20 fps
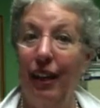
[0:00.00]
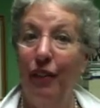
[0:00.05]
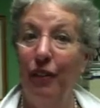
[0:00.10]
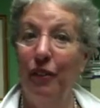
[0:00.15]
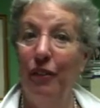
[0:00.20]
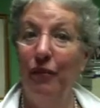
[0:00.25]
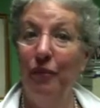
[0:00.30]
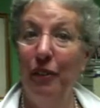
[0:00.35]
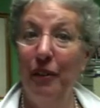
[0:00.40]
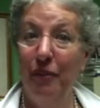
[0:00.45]

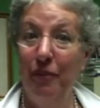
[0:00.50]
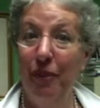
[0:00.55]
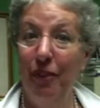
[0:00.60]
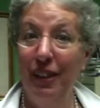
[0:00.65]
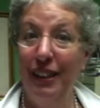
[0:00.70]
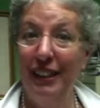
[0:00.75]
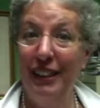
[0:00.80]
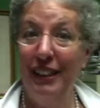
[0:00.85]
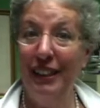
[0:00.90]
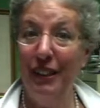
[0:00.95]
We've
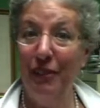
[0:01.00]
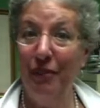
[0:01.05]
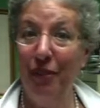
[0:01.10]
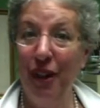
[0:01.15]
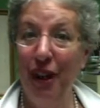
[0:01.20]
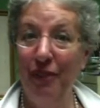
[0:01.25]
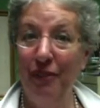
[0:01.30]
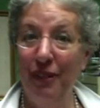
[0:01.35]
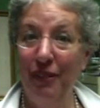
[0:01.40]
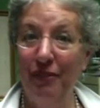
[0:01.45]
pinpointed the
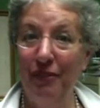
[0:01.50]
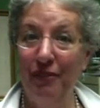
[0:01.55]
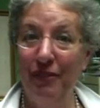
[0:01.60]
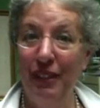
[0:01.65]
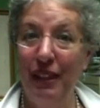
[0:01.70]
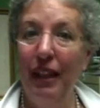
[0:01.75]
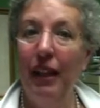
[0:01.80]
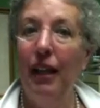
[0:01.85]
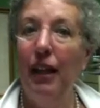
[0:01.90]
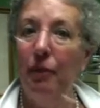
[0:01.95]
problem.
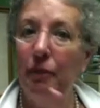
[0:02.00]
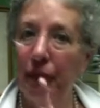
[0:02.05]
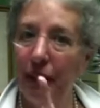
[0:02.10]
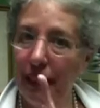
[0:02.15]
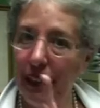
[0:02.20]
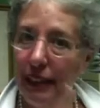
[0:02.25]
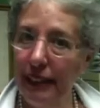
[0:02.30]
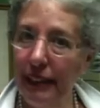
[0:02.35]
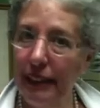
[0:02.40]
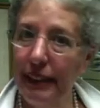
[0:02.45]
But
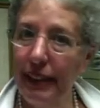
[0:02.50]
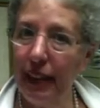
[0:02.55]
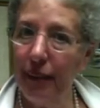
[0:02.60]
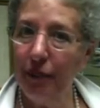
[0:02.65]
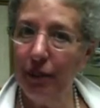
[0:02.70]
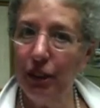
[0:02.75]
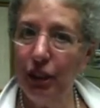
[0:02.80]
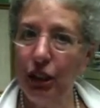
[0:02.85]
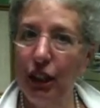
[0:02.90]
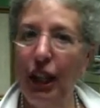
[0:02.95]
let's
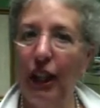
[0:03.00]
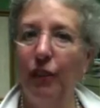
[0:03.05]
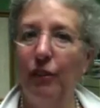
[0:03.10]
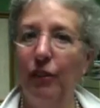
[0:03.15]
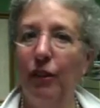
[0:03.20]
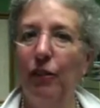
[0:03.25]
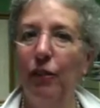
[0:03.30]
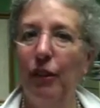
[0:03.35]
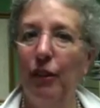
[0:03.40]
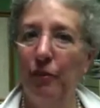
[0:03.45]
double check
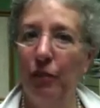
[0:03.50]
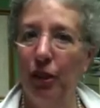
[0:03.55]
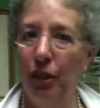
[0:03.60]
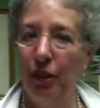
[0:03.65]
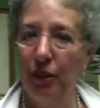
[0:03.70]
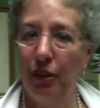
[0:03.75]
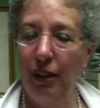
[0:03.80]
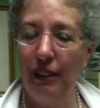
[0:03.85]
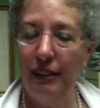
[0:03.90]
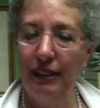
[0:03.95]
with one more
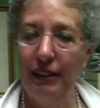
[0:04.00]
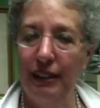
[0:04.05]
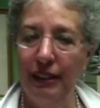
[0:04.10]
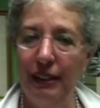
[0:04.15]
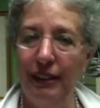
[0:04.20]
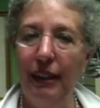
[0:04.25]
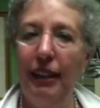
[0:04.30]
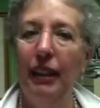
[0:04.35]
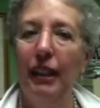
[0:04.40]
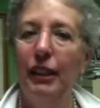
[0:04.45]
question
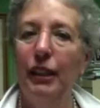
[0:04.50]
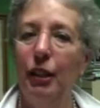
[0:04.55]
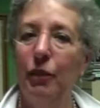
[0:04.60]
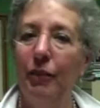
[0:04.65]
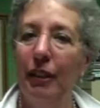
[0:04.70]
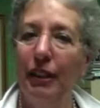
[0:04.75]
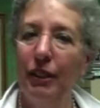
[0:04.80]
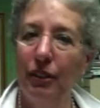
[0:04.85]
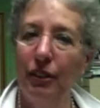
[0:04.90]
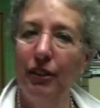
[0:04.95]
to
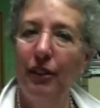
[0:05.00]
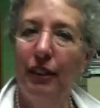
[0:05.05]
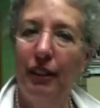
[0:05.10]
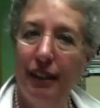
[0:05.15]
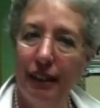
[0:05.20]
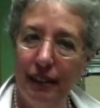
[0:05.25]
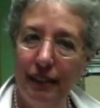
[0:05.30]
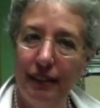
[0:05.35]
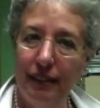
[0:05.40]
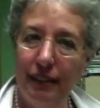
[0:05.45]
make sure
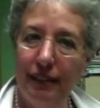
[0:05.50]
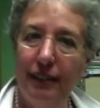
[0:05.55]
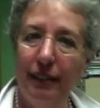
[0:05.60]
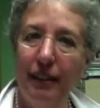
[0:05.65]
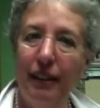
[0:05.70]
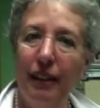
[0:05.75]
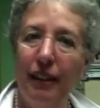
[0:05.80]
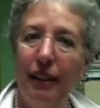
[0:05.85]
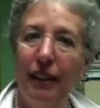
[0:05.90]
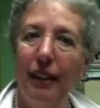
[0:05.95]
this
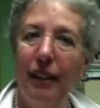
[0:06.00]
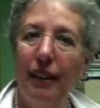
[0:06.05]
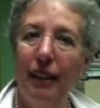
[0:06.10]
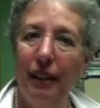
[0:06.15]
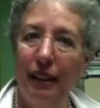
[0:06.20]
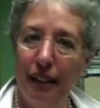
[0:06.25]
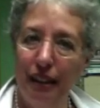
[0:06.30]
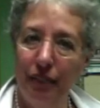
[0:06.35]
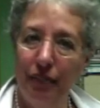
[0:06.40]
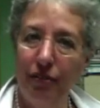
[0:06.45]

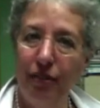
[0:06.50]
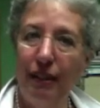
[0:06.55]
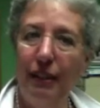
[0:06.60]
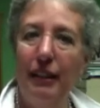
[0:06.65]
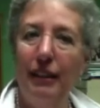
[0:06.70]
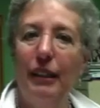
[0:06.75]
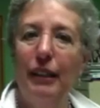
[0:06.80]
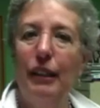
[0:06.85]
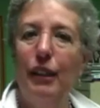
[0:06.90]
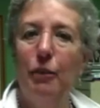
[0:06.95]
is
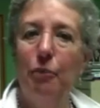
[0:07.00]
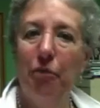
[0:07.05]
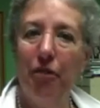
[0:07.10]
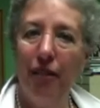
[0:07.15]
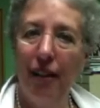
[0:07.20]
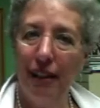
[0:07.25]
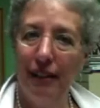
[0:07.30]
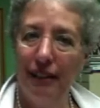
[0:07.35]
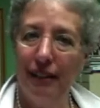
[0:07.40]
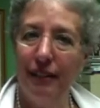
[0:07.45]
really the
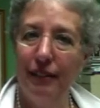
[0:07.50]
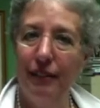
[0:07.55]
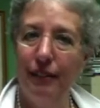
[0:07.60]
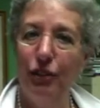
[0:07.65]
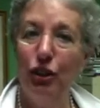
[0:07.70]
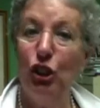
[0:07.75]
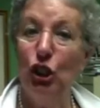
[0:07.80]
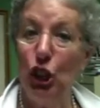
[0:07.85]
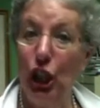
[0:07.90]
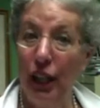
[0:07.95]

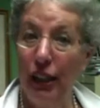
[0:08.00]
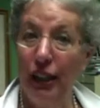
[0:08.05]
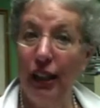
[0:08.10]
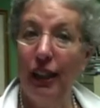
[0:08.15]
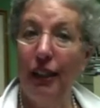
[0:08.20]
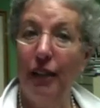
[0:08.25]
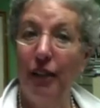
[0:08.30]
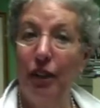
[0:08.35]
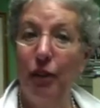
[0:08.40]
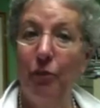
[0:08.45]
depressogenic,
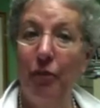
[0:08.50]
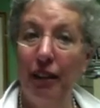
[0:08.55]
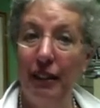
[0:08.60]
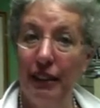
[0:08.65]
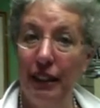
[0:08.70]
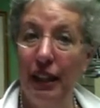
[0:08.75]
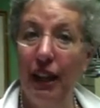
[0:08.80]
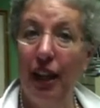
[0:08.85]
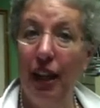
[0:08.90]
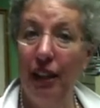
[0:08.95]

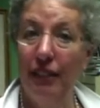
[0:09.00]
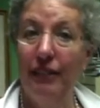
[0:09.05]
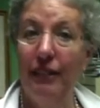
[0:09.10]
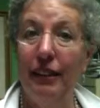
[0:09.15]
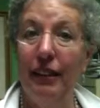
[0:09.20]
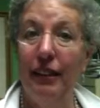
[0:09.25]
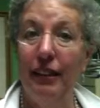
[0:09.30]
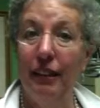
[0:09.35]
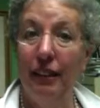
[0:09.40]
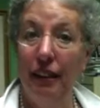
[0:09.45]

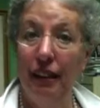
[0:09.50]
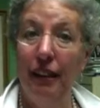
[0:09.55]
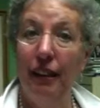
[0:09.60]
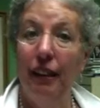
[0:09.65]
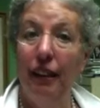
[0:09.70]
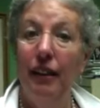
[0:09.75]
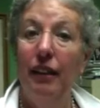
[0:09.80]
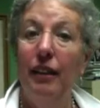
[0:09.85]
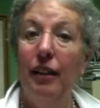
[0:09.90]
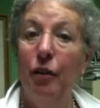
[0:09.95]
depression-causing
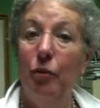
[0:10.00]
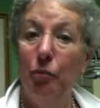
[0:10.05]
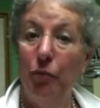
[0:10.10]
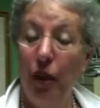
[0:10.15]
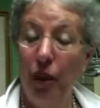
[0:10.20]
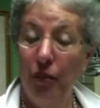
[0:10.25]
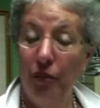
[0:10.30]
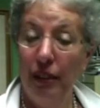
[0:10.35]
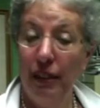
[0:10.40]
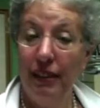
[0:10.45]

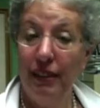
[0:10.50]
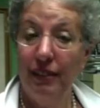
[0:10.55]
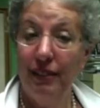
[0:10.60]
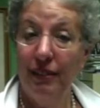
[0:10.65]
moment.